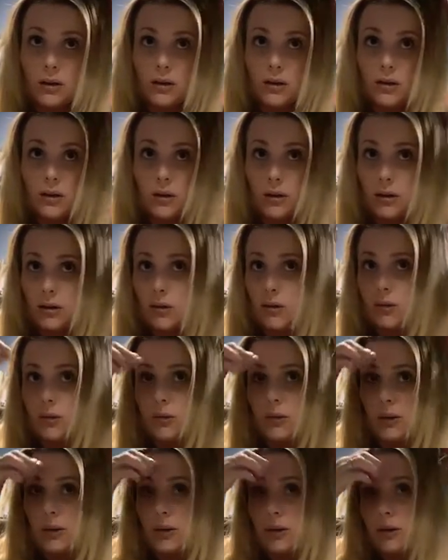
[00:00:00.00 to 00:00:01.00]
all
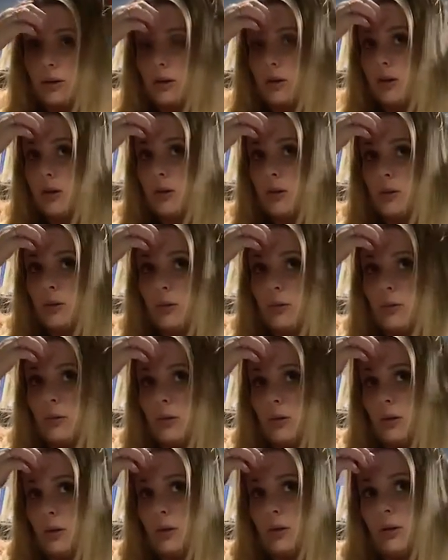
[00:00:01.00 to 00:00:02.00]
throughout. Ooh,
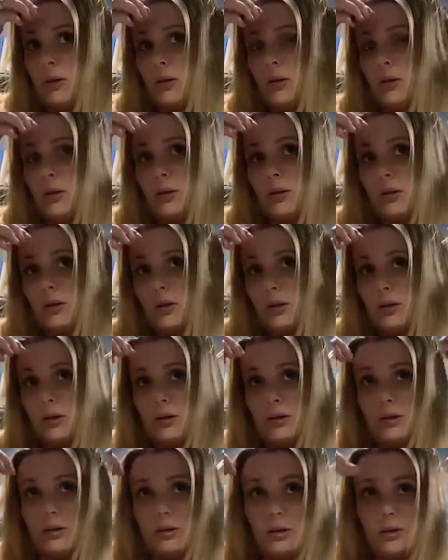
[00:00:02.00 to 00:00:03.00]
nice
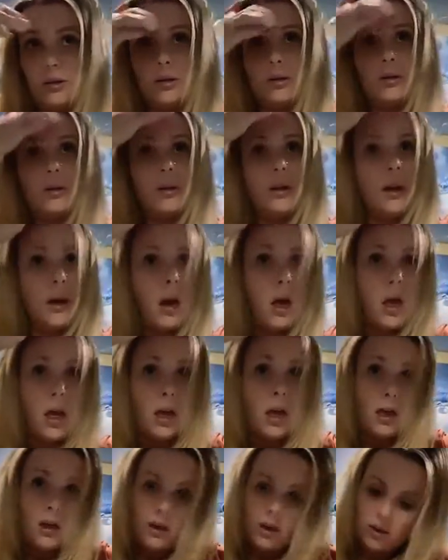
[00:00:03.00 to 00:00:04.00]
and
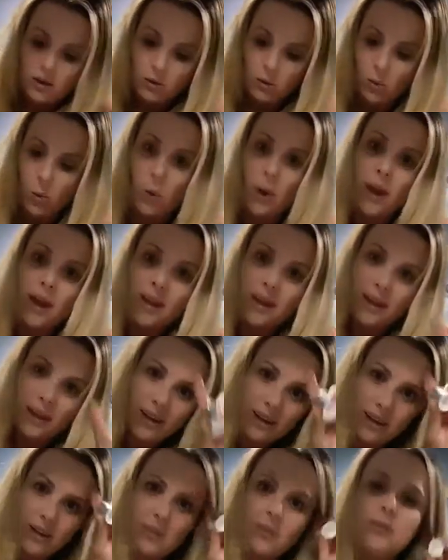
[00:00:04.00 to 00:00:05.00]
wet. You
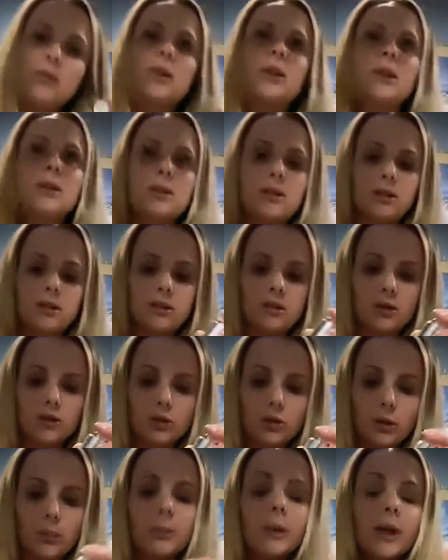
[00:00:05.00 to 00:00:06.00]
can feel it start to
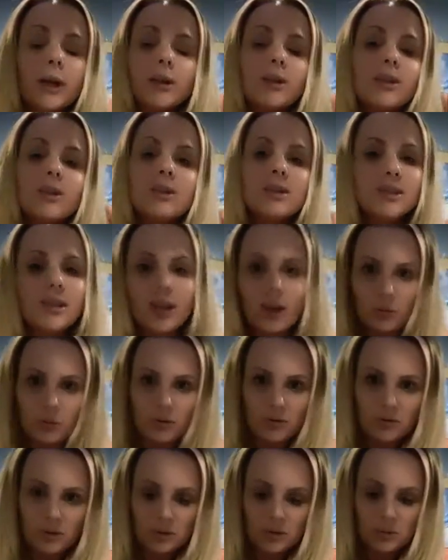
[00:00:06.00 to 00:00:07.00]
drip down your scalp. It
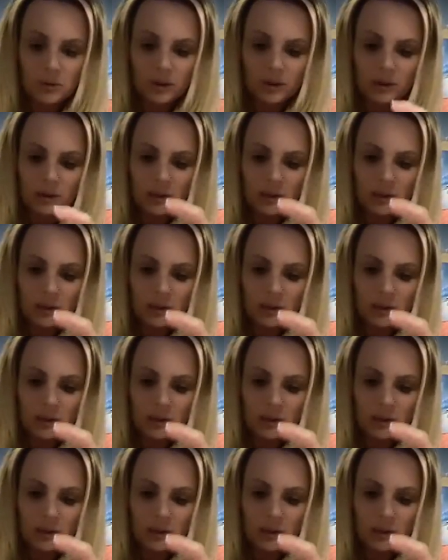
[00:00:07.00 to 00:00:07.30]
feels weird.